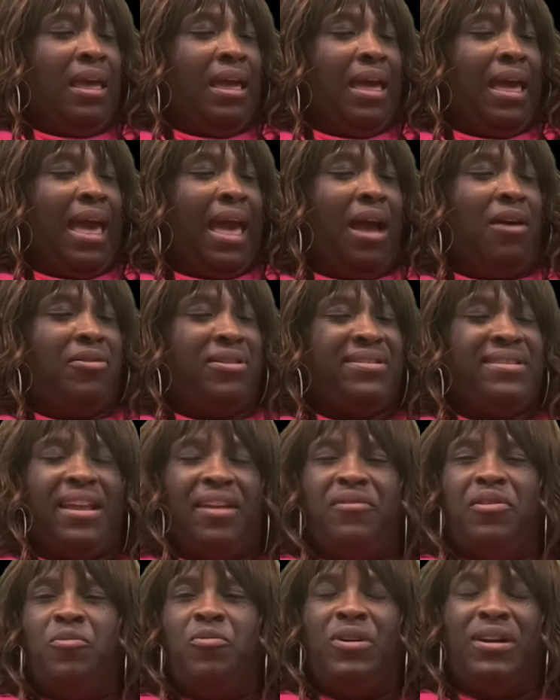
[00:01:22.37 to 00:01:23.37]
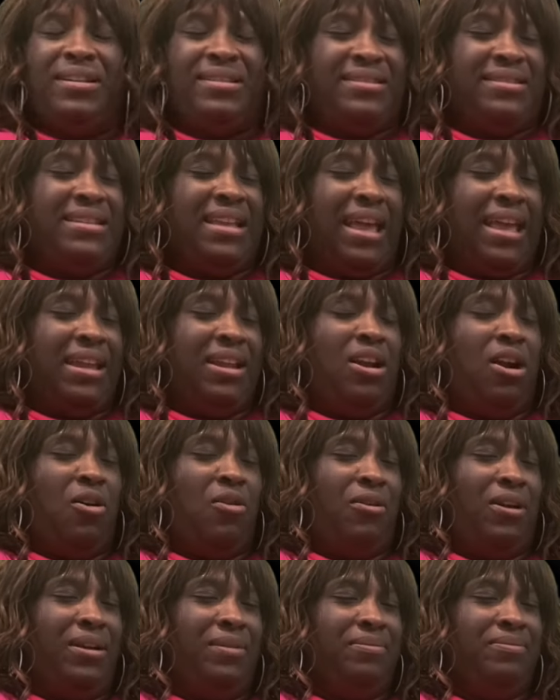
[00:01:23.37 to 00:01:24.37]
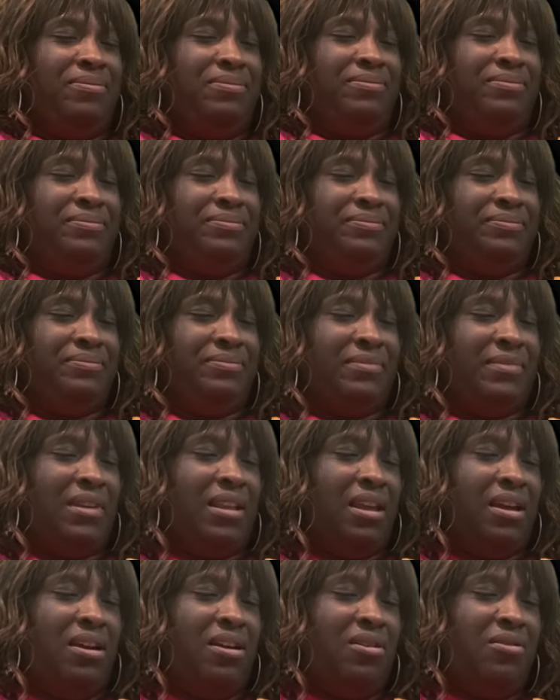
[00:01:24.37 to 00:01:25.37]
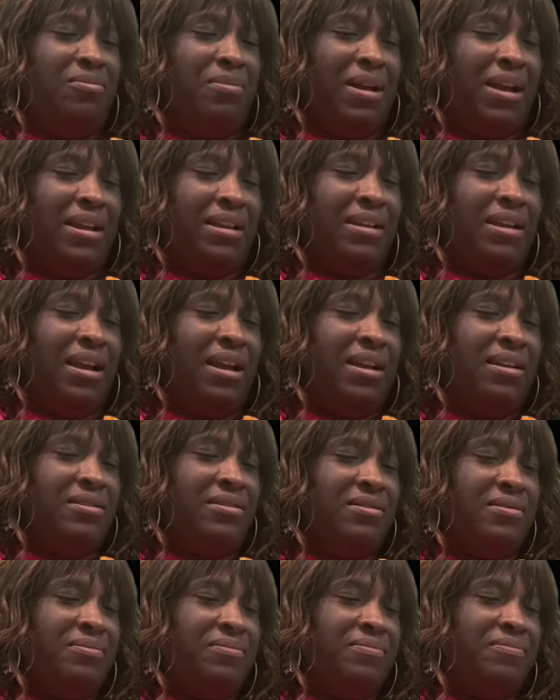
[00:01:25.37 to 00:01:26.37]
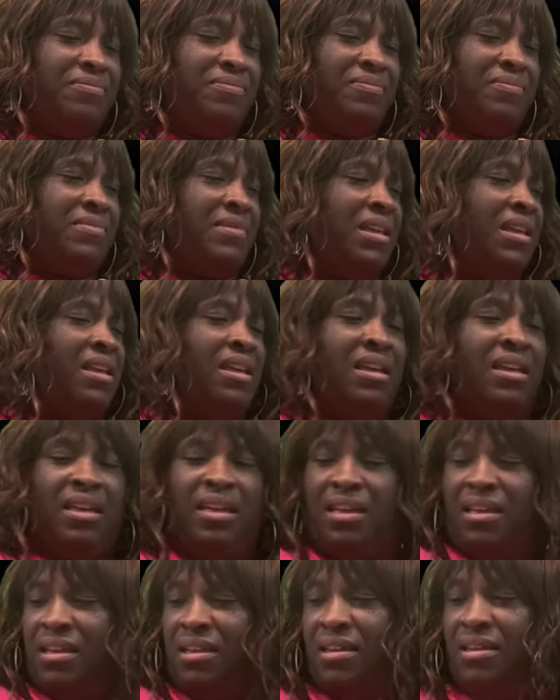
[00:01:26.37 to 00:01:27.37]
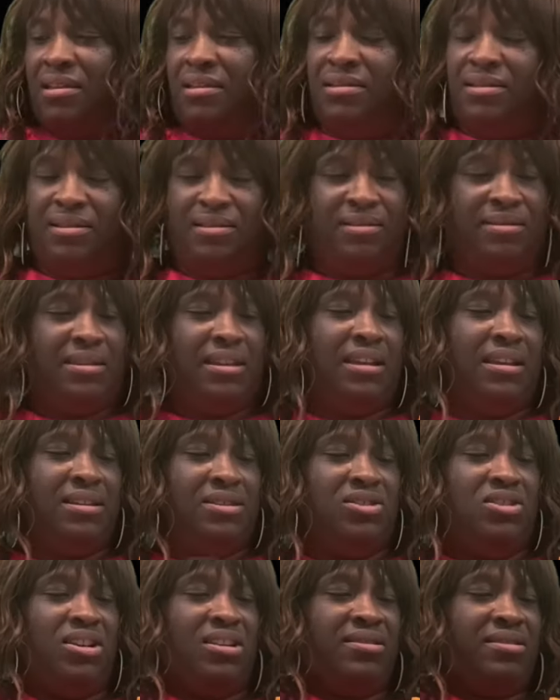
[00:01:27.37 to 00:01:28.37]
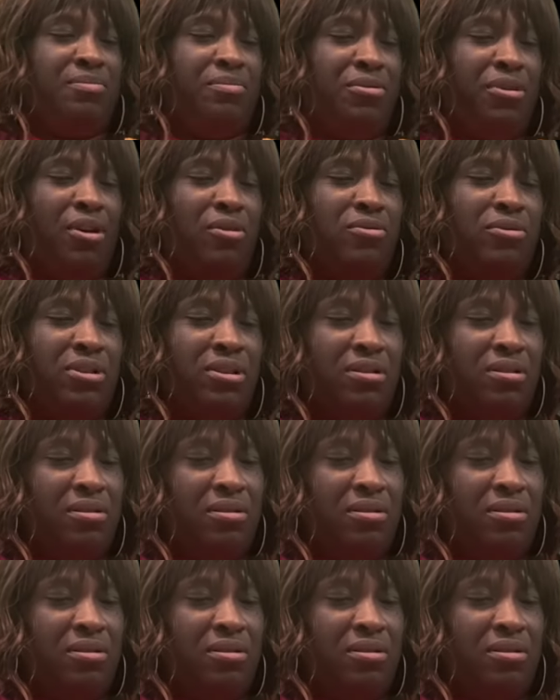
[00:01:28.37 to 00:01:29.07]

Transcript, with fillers: How is everyone's day going? Oh my gosh, this thing just broke.